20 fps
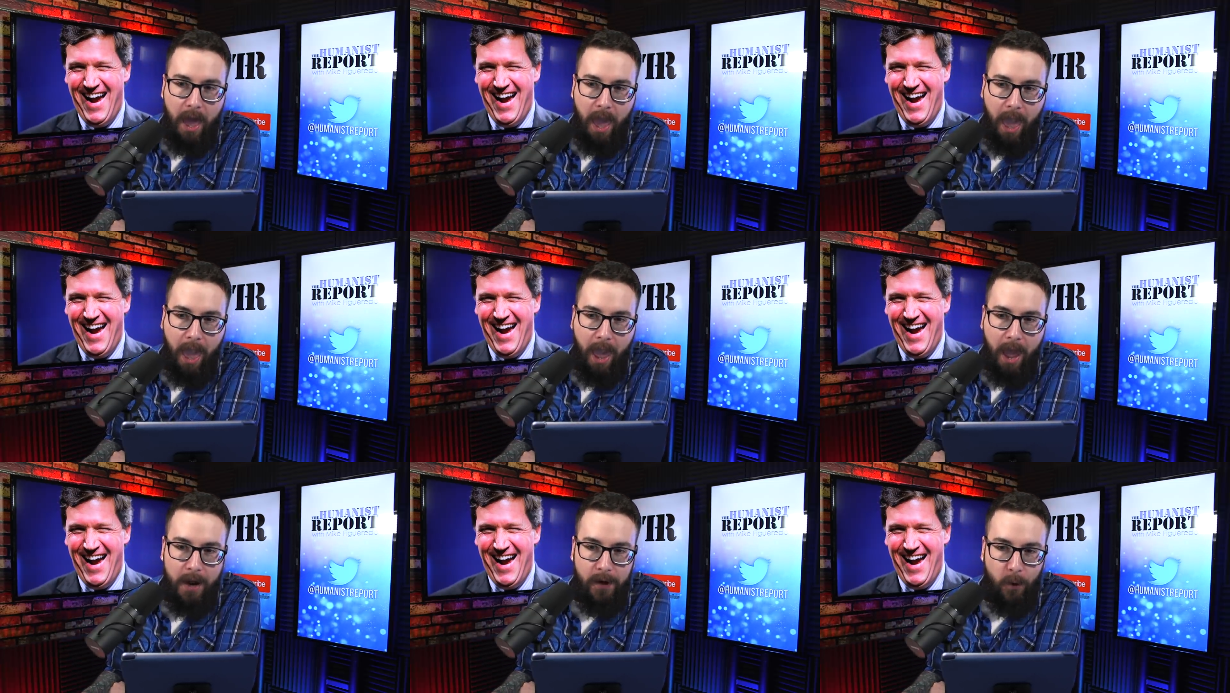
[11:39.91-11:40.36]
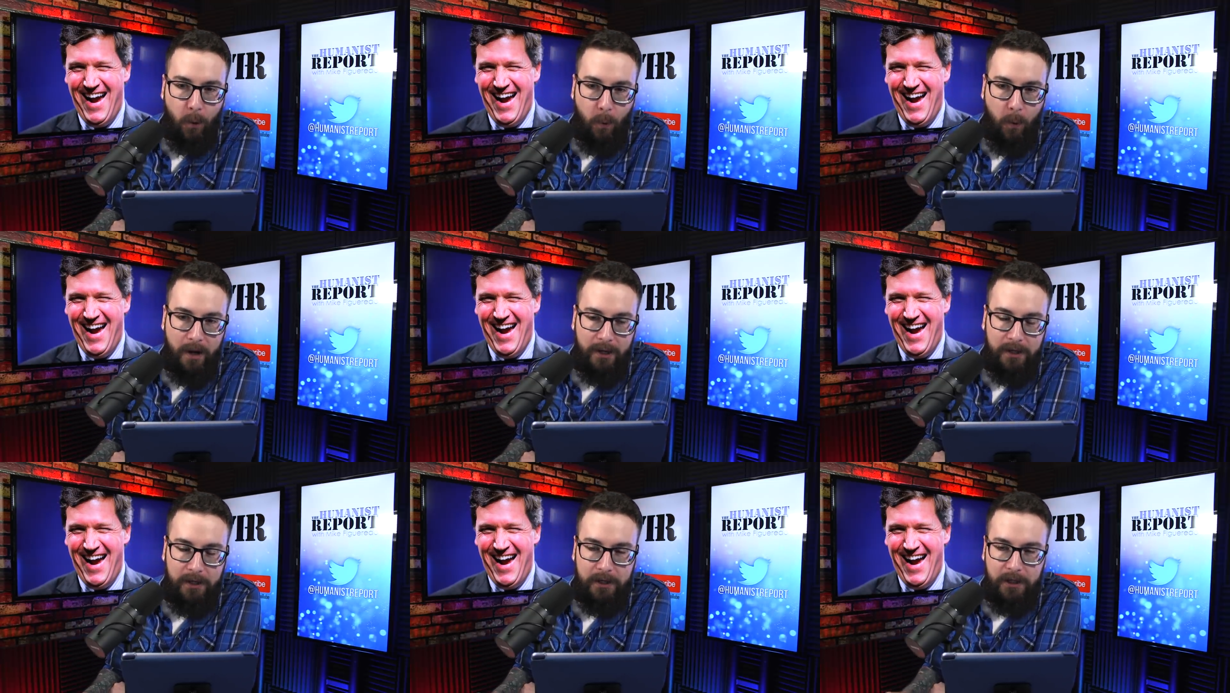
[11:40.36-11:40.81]
Speaker 1: And
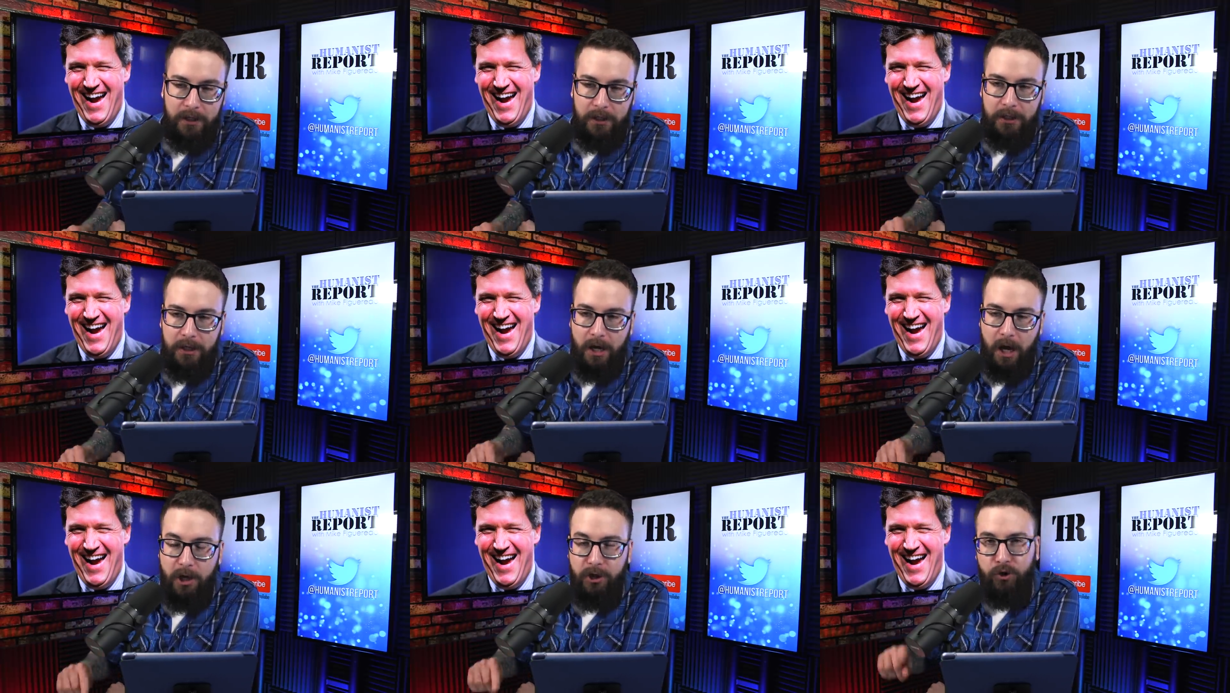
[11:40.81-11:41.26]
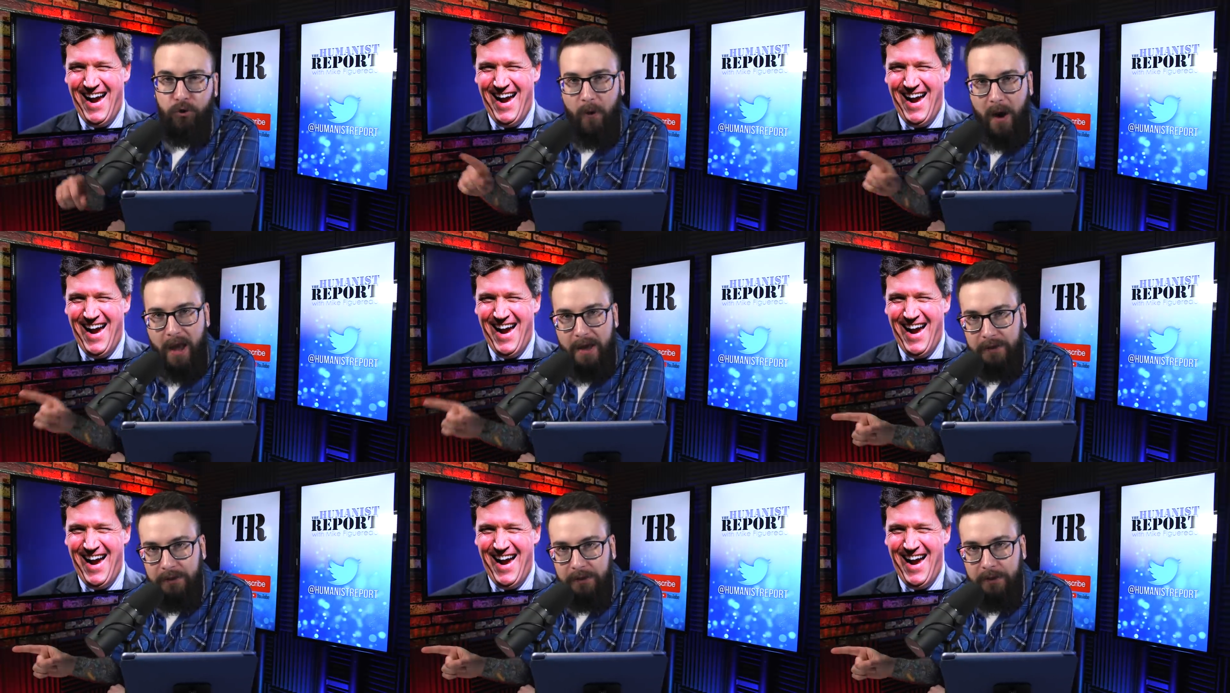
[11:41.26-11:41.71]
when he
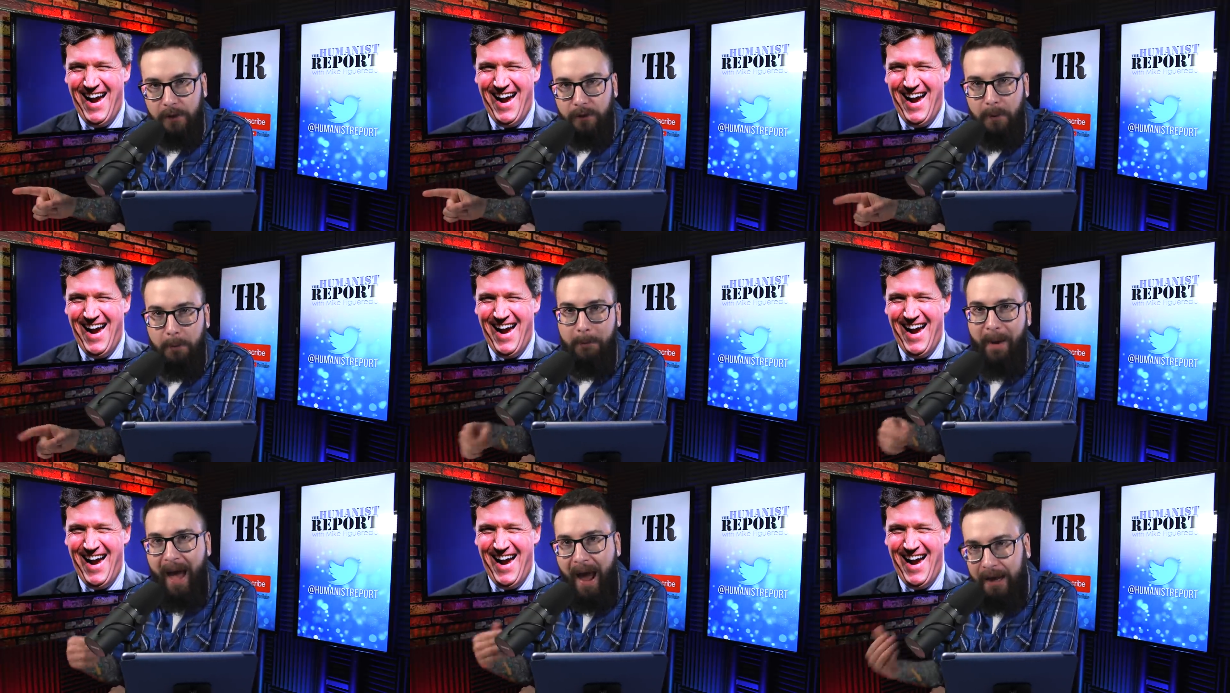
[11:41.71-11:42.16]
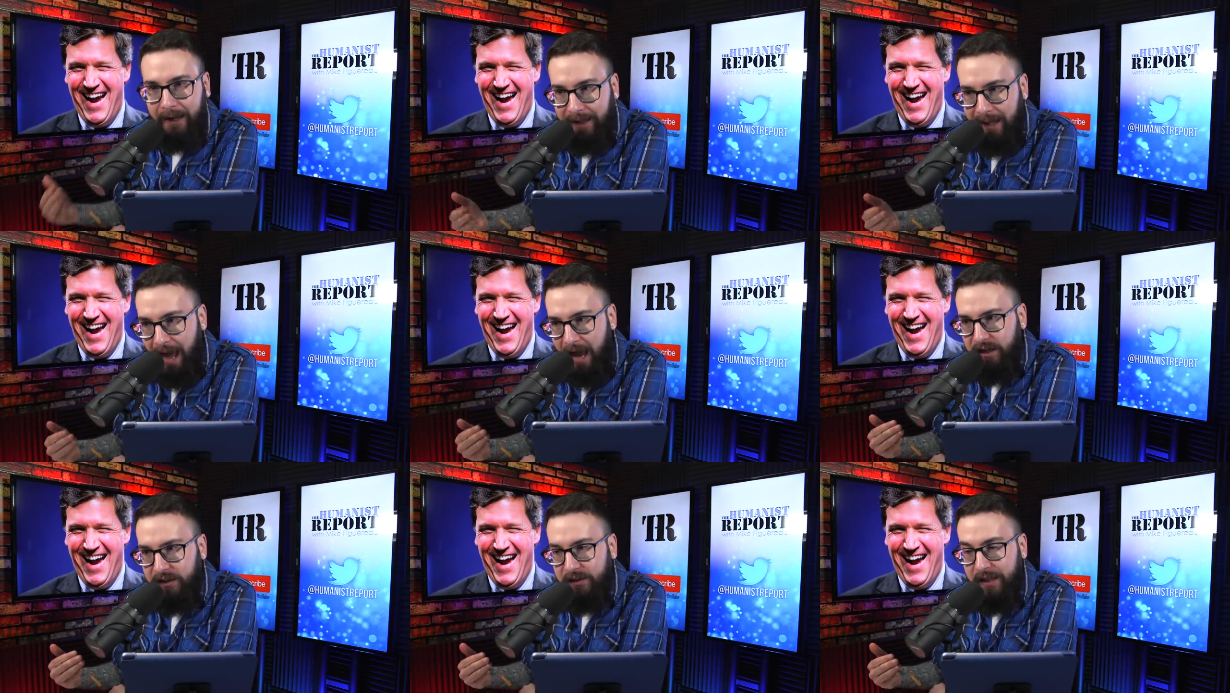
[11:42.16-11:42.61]
addressed the
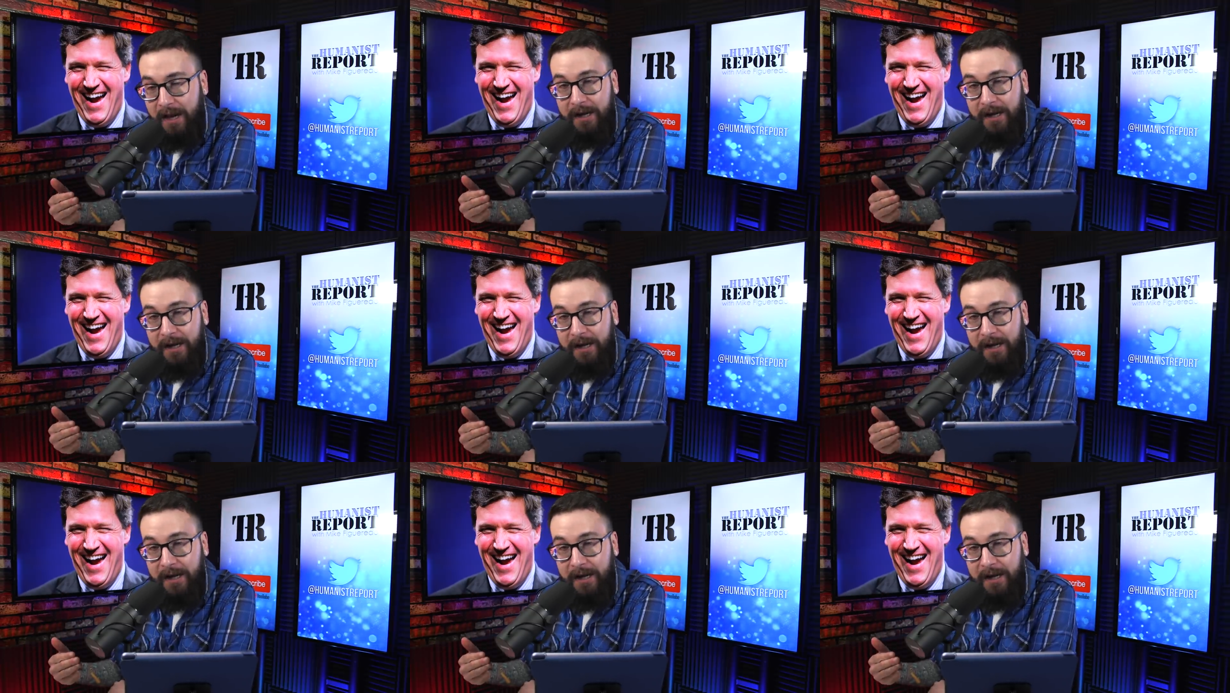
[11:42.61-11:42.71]
backlash